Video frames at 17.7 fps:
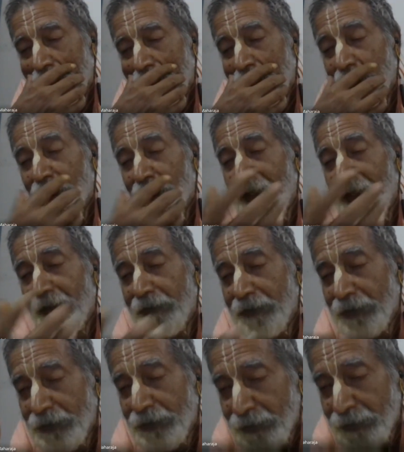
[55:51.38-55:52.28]
To make
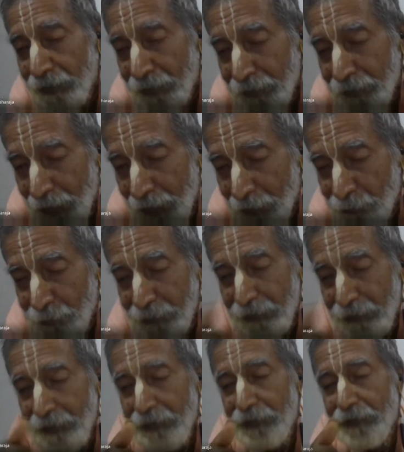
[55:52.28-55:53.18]
Krishna
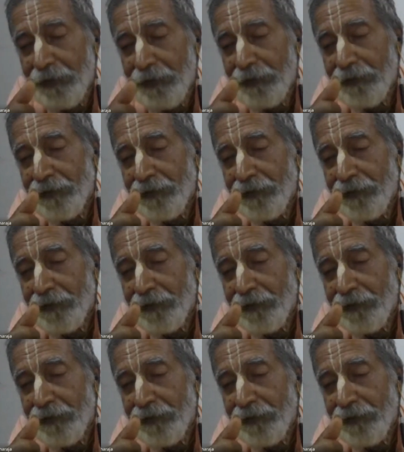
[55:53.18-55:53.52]
happy.